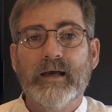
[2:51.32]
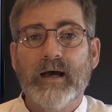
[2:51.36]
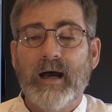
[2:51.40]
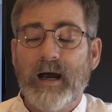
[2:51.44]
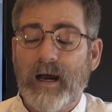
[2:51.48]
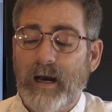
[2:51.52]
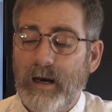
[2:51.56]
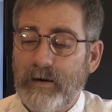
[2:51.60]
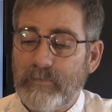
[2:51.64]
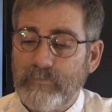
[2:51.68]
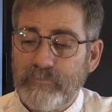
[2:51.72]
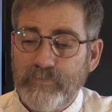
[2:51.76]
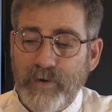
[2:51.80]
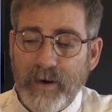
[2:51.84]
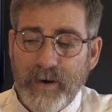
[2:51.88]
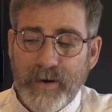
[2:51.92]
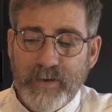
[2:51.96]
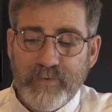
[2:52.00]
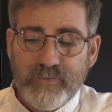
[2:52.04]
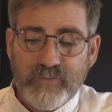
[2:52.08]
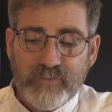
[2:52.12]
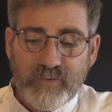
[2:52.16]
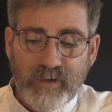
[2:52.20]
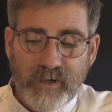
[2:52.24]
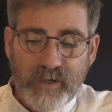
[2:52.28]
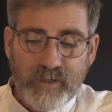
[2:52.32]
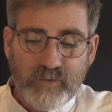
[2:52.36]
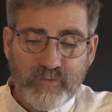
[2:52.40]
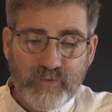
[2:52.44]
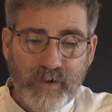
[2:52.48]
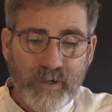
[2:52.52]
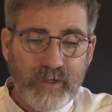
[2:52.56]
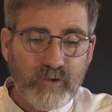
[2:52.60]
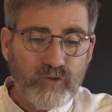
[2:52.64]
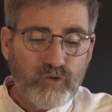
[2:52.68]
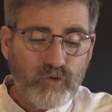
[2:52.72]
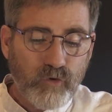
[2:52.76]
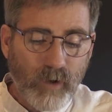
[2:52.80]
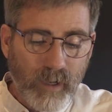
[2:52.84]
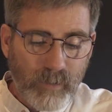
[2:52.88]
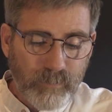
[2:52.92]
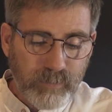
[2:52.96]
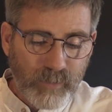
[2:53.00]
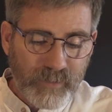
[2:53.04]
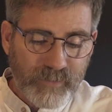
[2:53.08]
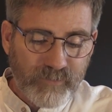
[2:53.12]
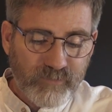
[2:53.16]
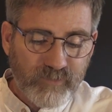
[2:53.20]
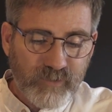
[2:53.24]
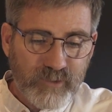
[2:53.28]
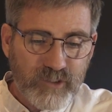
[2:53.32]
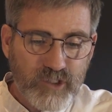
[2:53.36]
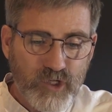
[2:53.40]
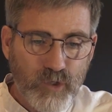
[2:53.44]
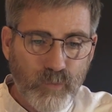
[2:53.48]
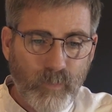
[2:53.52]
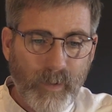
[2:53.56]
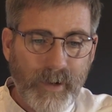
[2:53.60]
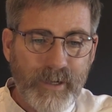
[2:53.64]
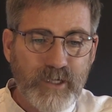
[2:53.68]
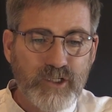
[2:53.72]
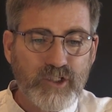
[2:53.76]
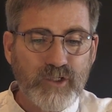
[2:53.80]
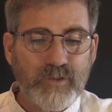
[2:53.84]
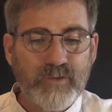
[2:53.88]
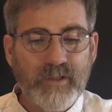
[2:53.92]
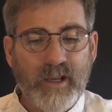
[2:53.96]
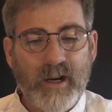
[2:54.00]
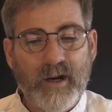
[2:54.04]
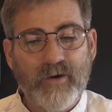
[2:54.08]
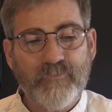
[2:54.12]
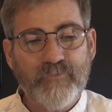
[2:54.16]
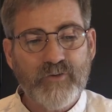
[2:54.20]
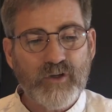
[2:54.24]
Uh, very serious, very troubling situation there.